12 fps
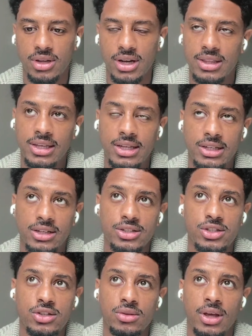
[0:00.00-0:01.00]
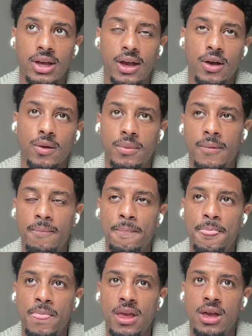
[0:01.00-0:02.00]
And I think it does too, like help
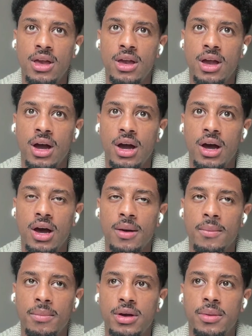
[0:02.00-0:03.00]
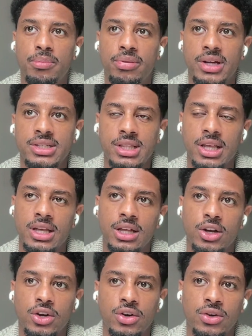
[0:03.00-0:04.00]
compress like an
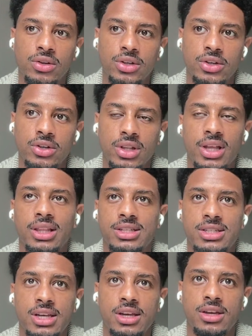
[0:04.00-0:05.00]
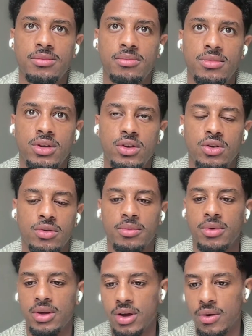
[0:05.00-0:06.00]
earlier, like let's say you're
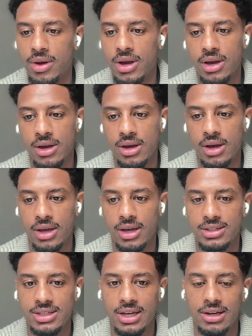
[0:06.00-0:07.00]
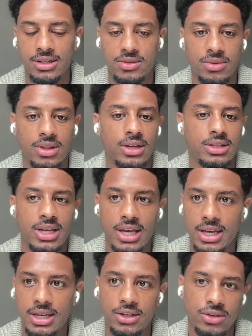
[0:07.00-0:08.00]
going against candidates with like
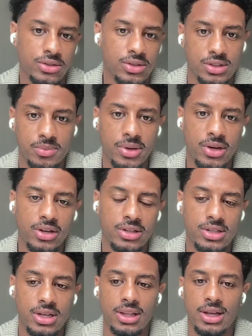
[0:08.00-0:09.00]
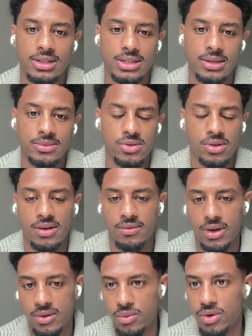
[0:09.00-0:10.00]
10 years experience, and a lot of times you'll have
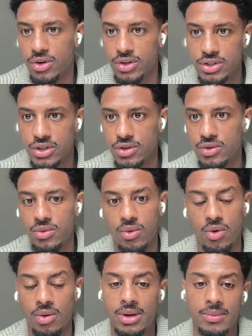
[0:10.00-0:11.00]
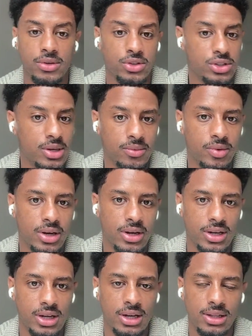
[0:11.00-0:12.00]
like one or two, or maybe you're just coming right out
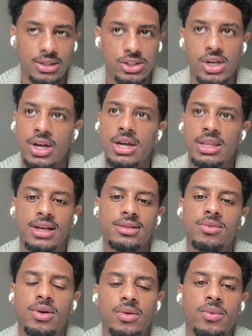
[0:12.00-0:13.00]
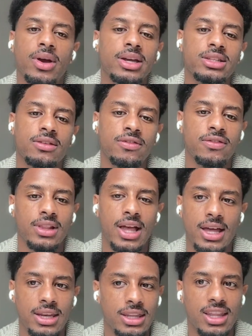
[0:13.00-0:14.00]
of college. That's one way to
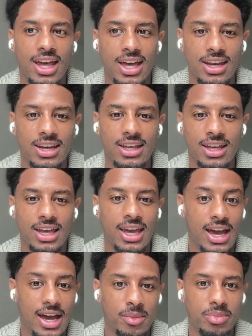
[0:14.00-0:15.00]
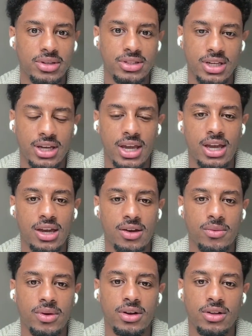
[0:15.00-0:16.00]
flatten that gap, is like, hey,
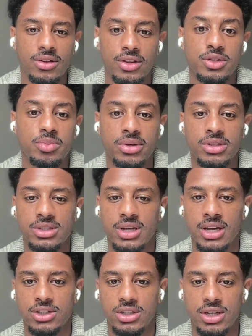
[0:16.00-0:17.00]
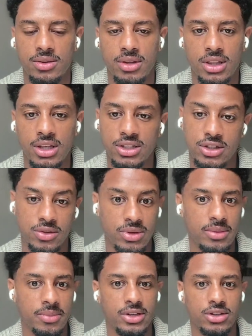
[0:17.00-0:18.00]
well, this person actually is
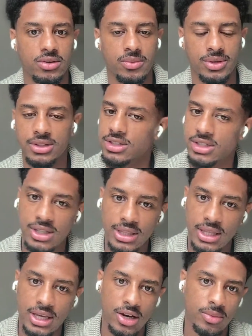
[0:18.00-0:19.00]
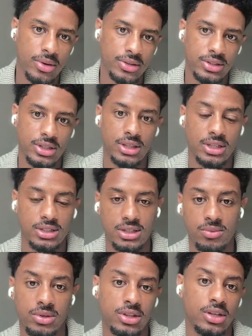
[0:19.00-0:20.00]
three-dimensional. We can see that they care about this thing.
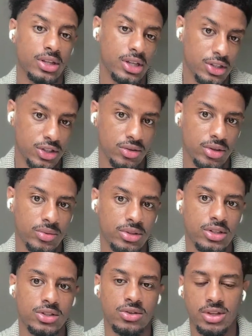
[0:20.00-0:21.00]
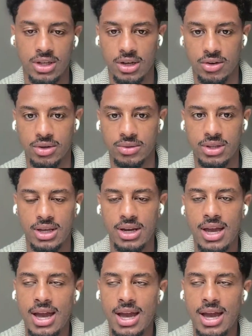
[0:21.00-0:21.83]
They disagree with this or they agree with that.